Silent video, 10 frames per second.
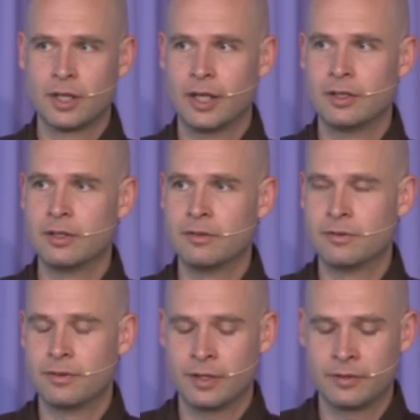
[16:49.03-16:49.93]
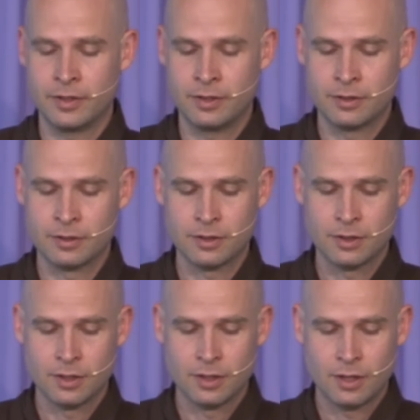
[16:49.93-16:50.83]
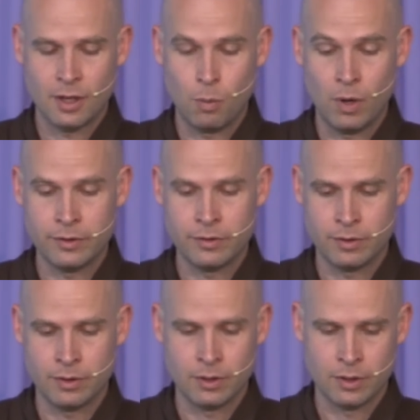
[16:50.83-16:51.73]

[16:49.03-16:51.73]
and live as a wanderer,